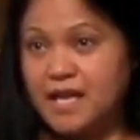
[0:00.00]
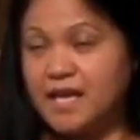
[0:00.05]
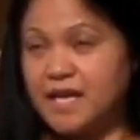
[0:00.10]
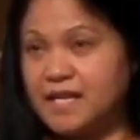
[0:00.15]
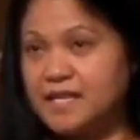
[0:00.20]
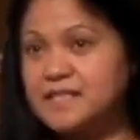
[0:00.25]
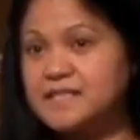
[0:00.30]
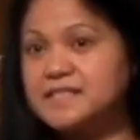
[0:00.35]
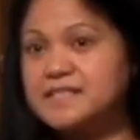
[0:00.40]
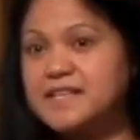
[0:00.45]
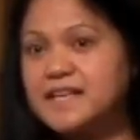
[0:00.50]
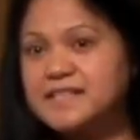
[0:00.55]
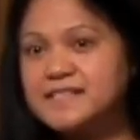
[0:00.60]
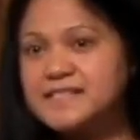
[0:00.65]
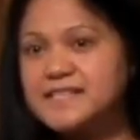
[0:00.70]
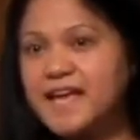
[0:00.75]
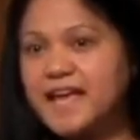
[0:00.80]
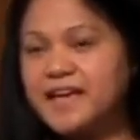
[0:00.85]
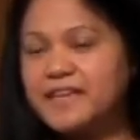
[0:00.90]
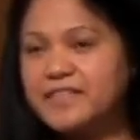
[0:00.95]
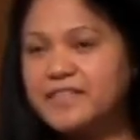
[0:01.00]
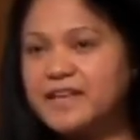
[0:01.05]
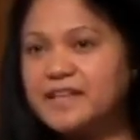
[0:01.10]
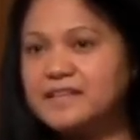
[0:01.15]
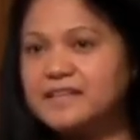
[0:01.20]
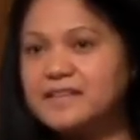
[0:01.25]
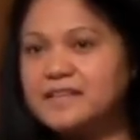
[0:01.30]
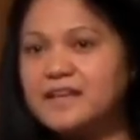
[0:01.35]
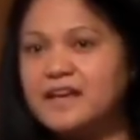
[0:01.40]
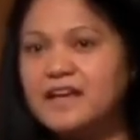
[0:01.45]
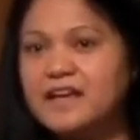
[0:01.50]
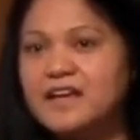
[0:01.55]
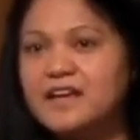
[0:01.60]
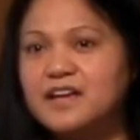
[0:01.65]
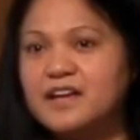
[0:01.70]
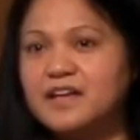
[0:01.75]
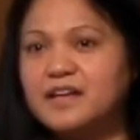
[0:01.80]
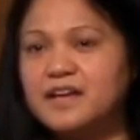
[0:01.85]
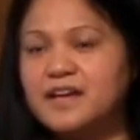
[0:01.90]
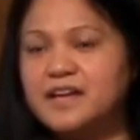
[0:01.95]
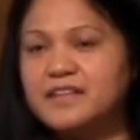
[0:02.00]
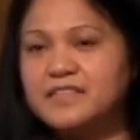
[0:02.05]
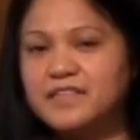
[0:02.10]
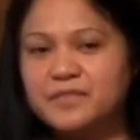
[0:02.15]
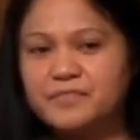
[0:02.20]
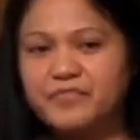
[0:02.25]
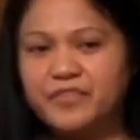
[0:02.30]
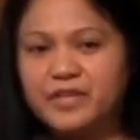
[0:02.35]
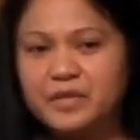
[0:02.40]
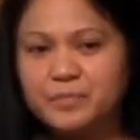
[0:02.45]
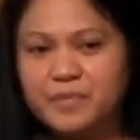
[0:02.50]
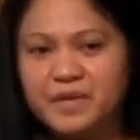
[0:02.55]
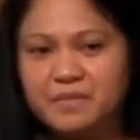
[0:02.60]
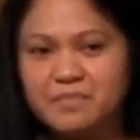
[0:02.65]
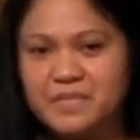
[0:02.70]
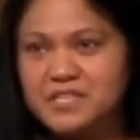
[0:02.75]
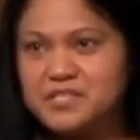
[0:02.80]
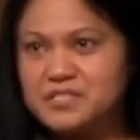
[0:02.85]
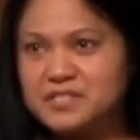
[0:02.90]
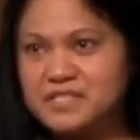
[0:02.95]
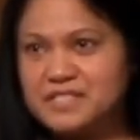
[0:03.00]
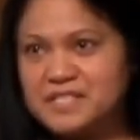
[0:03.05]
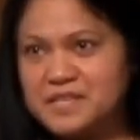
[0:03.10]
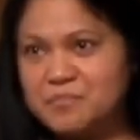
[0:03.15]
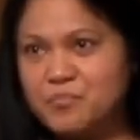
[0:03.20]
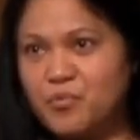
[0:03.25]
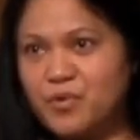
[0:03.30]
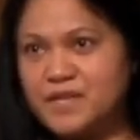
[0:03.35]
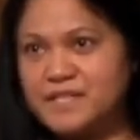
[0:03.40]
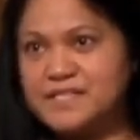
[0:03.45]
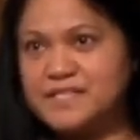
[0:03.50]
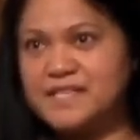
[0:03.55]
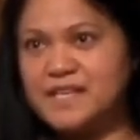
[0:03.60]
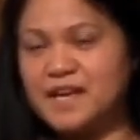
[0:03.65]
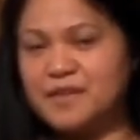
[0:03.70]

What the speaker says: They say that the Philippine mission was